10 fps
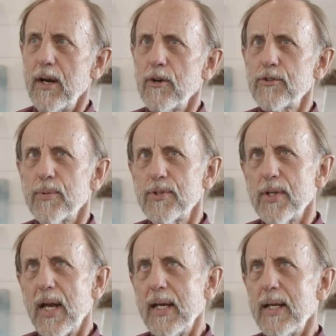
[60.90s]
Harris
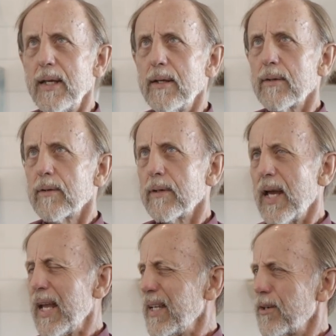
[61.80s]
was 88
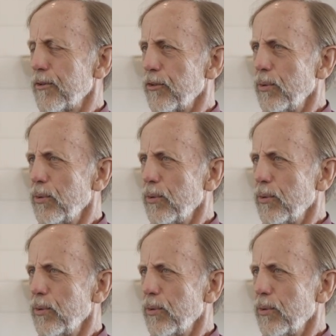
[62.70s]
years